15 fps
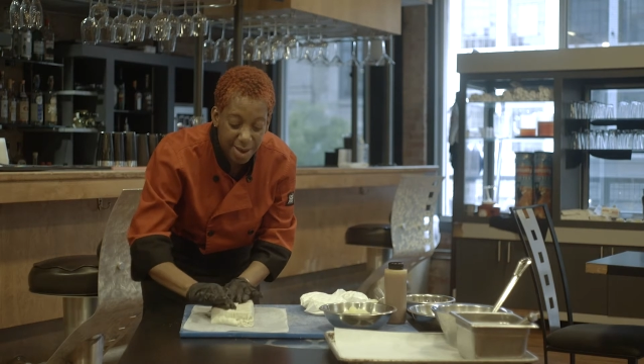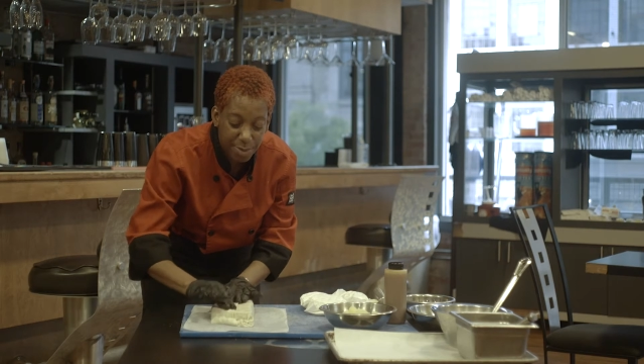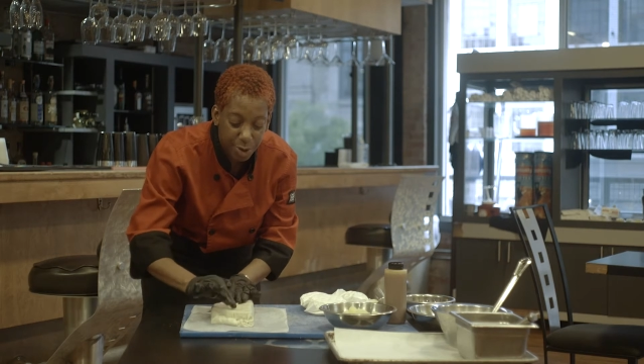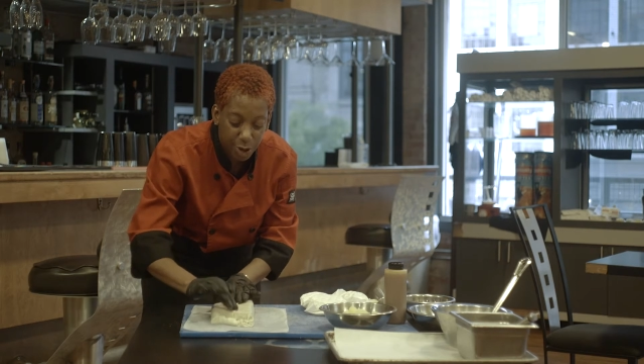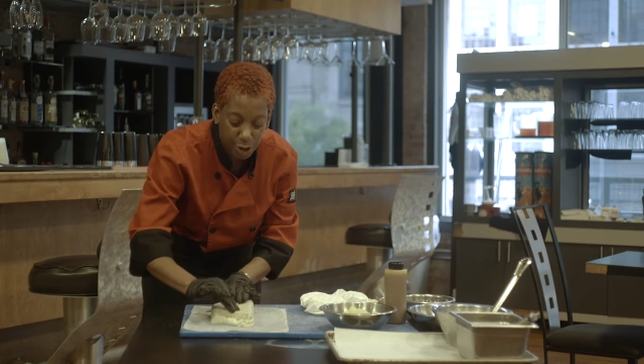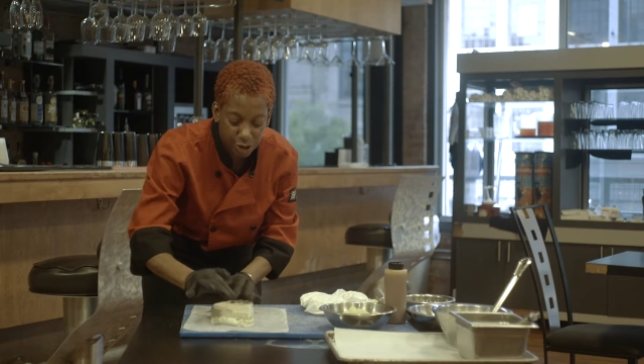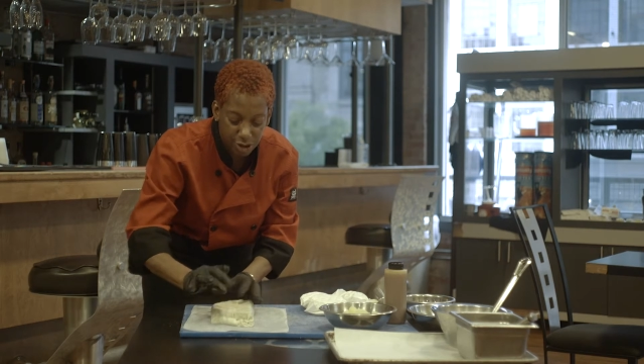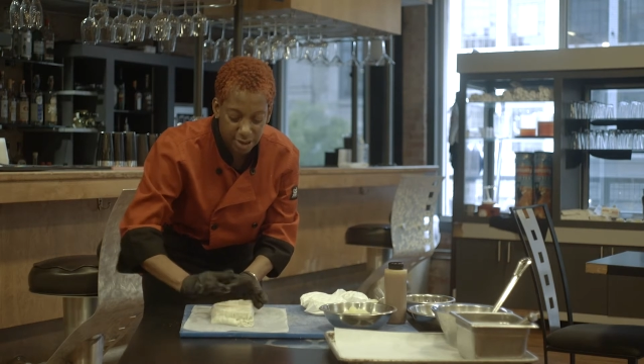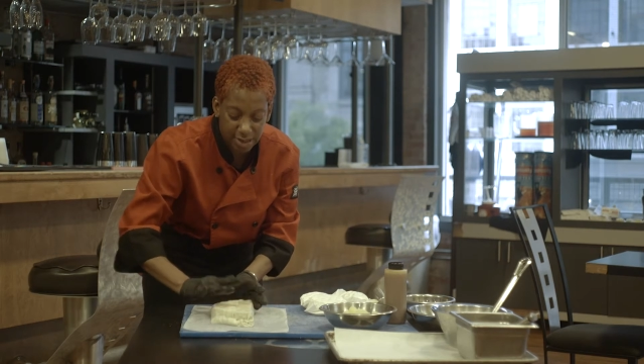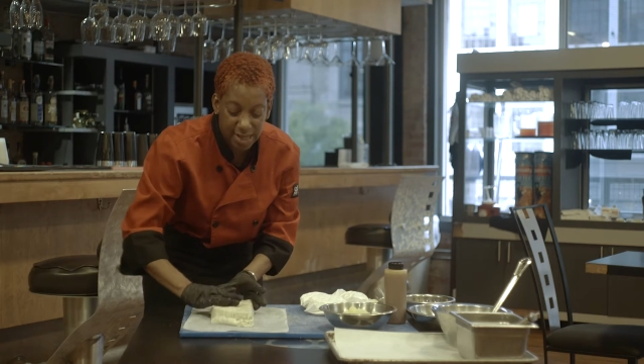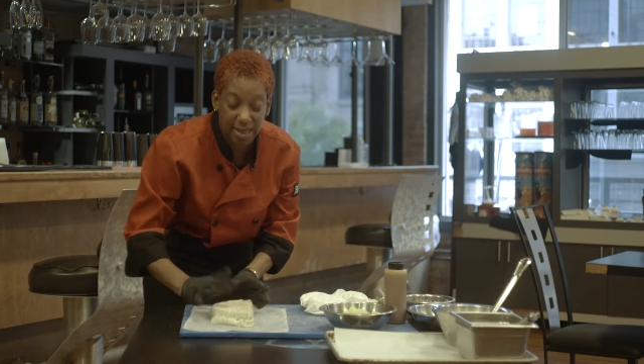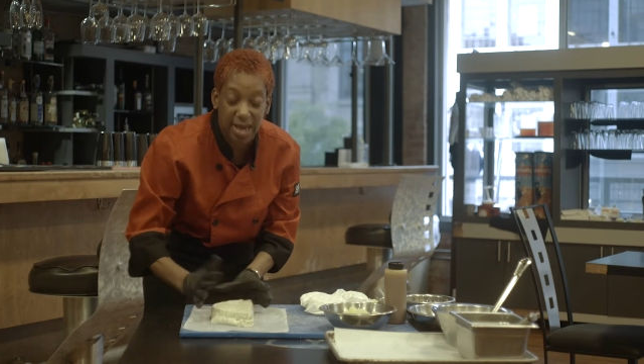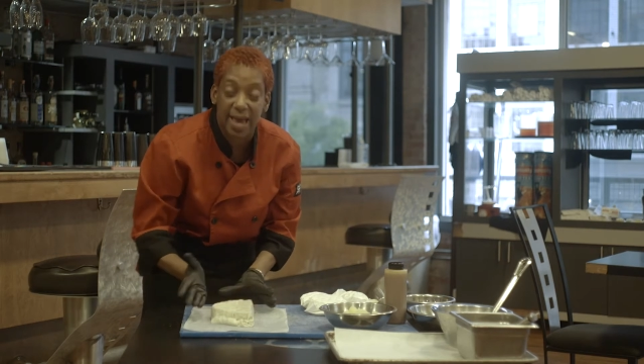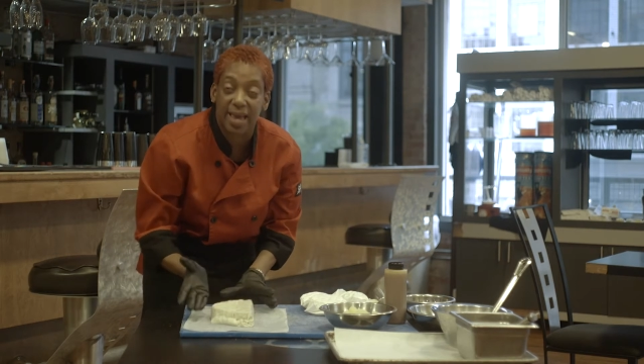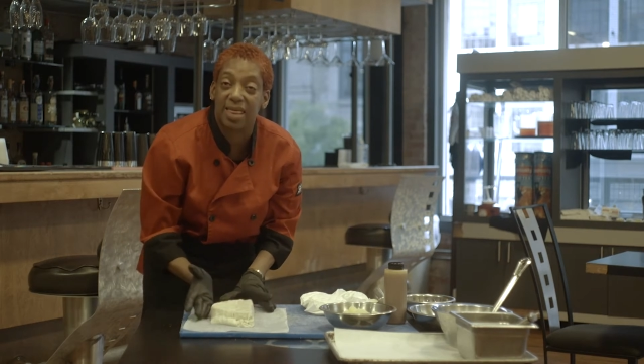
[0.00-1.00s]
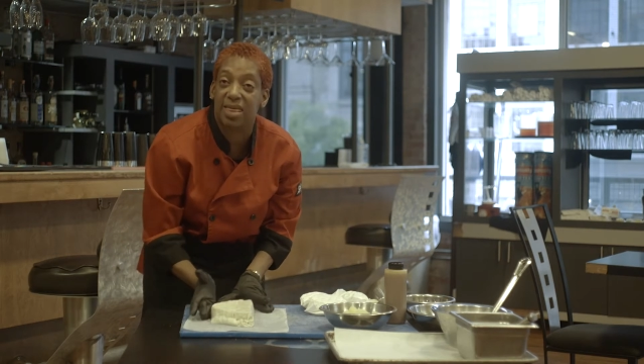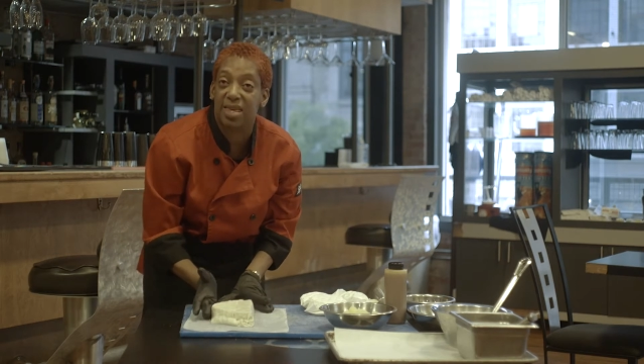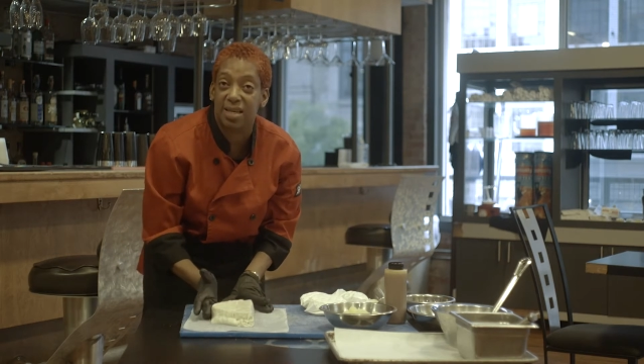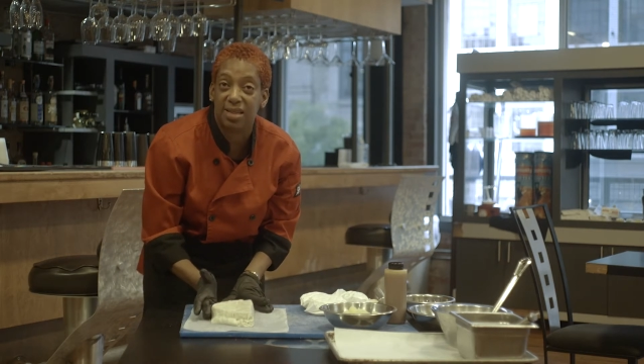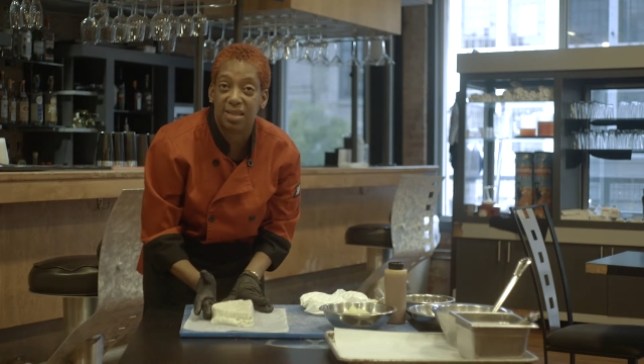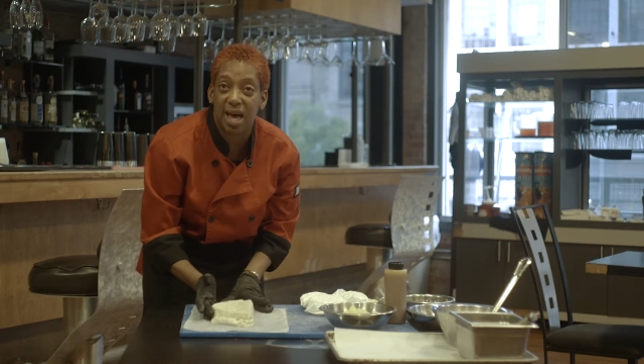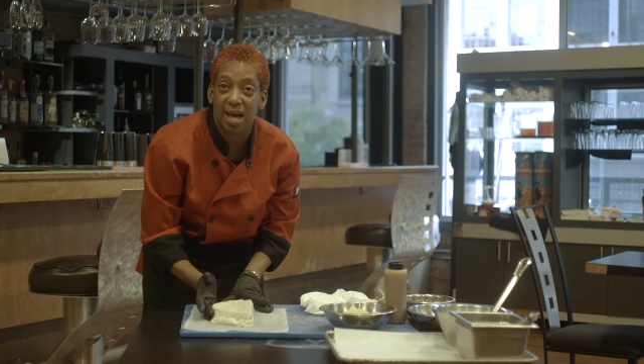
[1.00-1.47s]
personally like
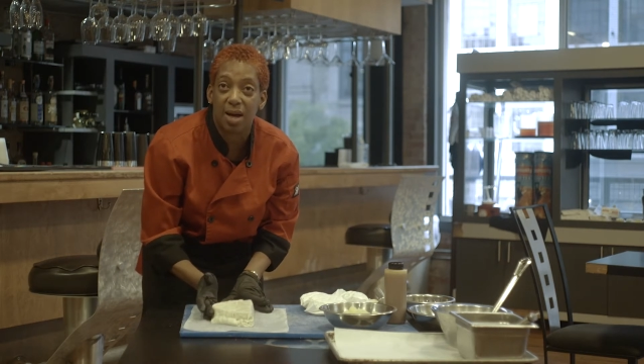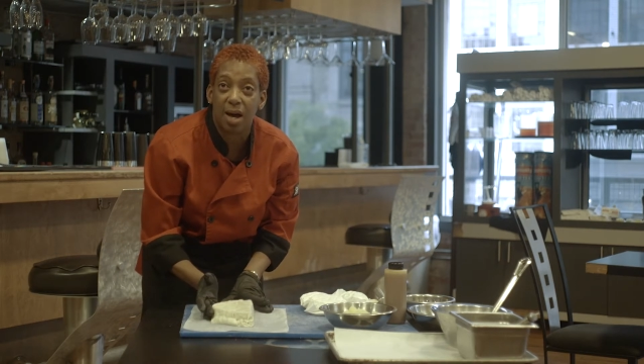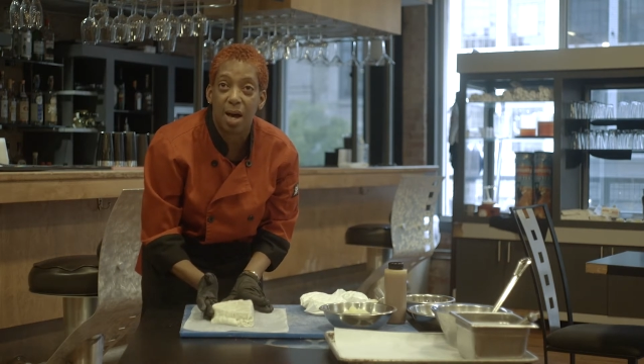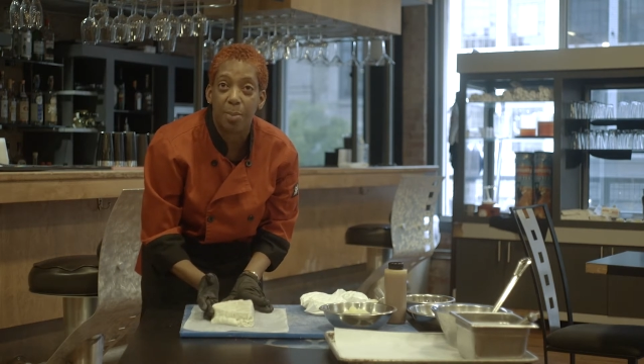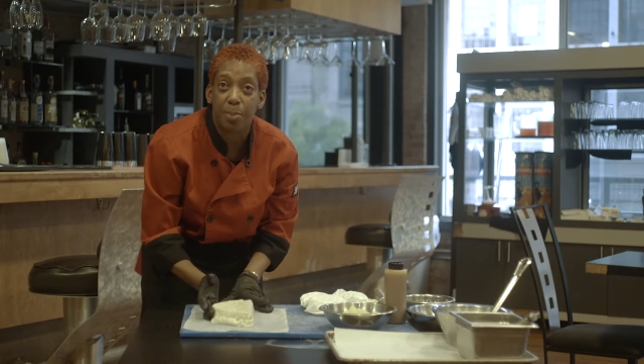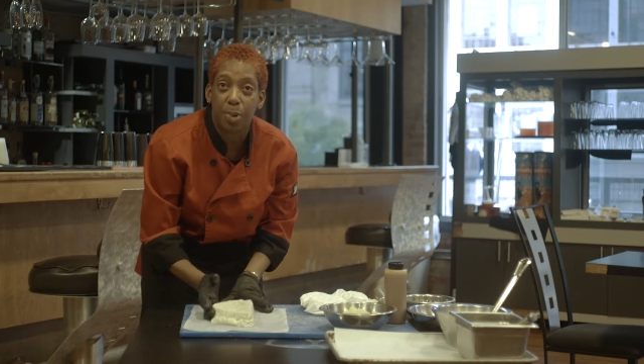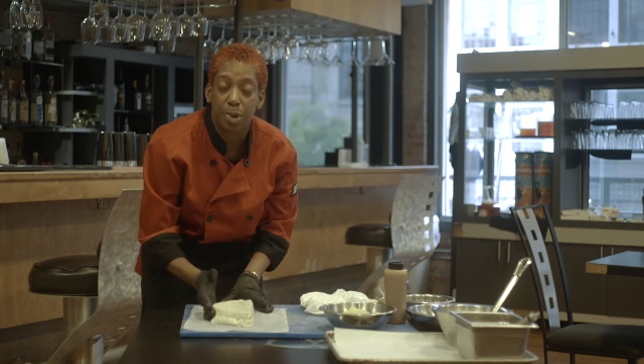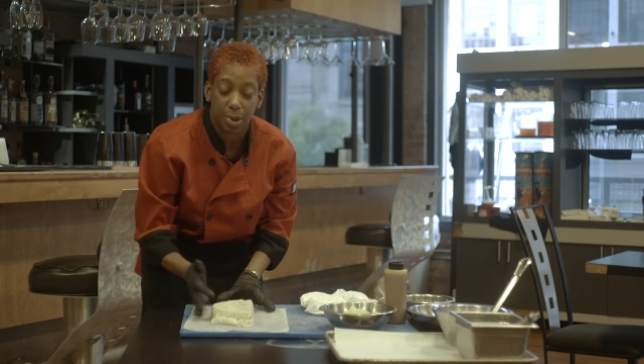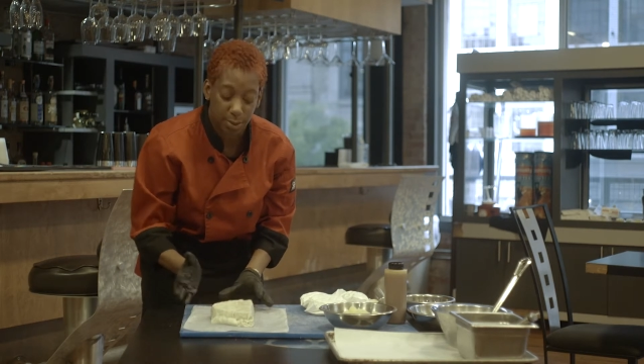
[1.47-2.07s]
this side up,